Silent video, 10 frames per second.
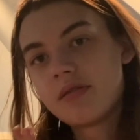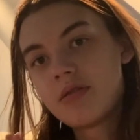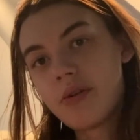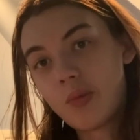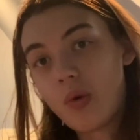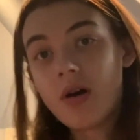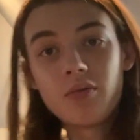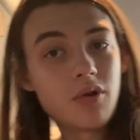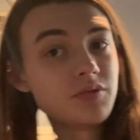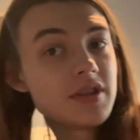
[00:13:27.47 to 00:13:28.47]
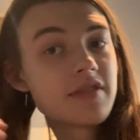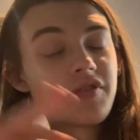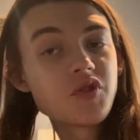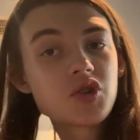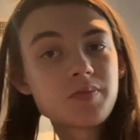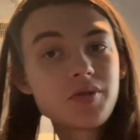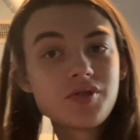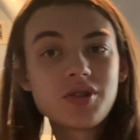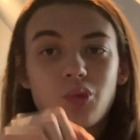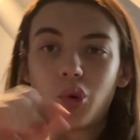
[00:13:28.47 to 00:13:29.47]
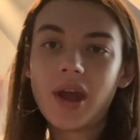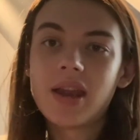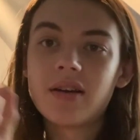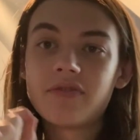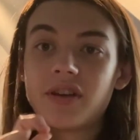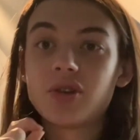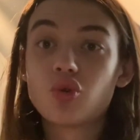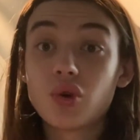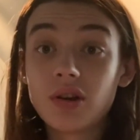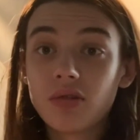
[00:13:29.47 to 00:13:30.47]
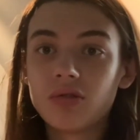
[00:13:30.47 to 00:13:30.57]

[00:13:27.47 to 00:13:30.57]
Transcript: While only the first person will get off that critical,